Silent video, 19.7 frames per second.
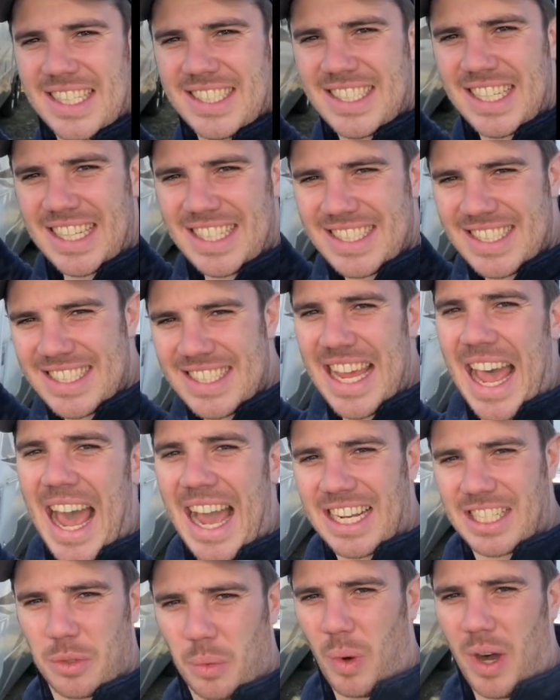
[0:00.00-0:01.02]
this
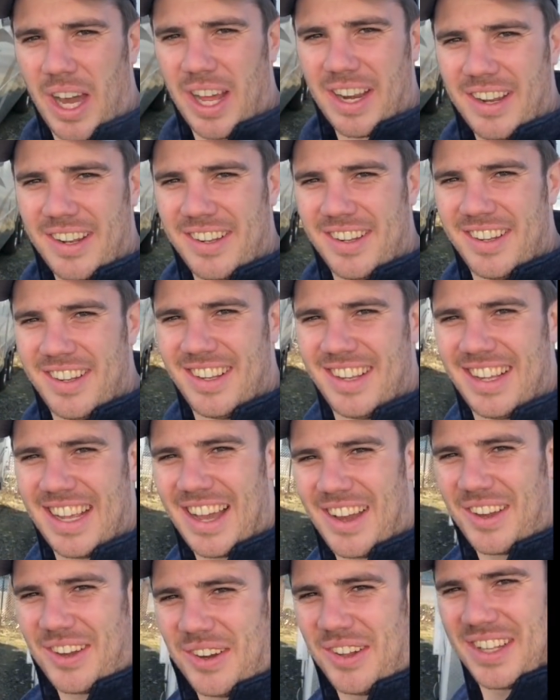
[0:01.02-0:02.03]
exact one.
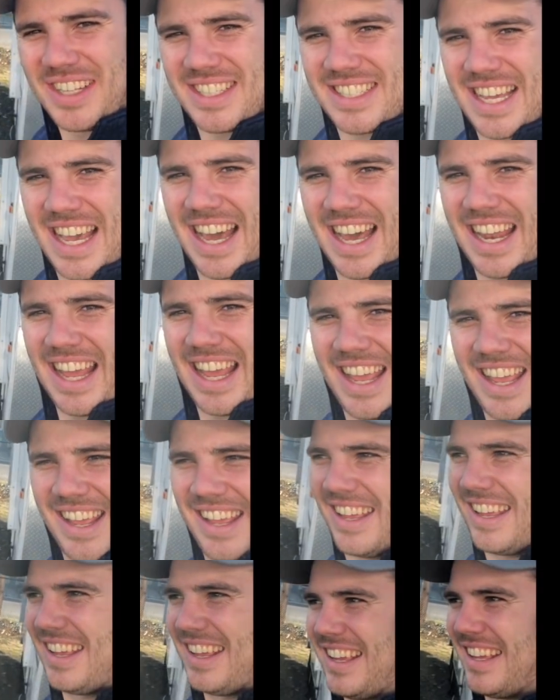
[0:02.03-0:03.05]
How cool is that, eh?
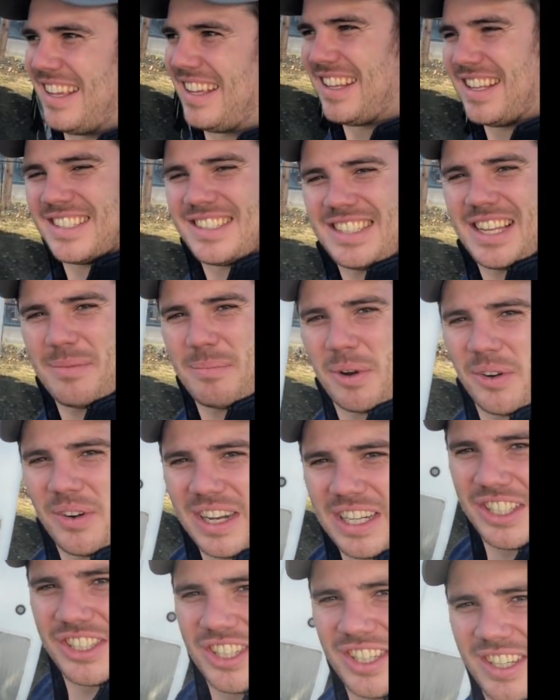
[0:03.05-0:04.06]
This Timber
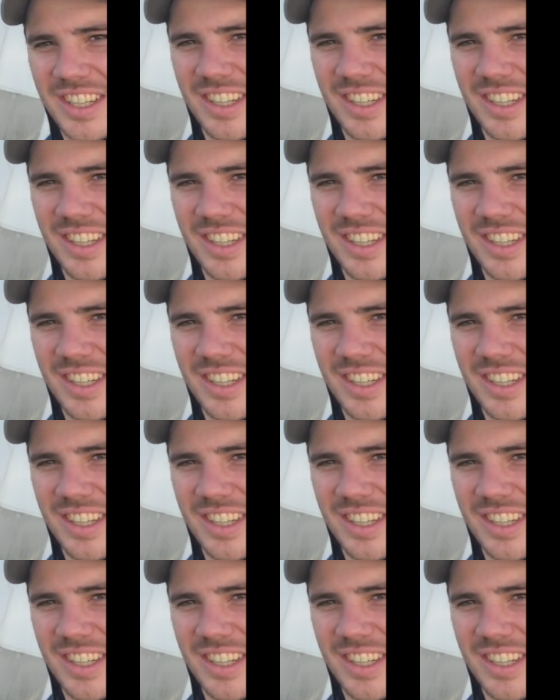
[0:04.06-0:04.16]
Ridge.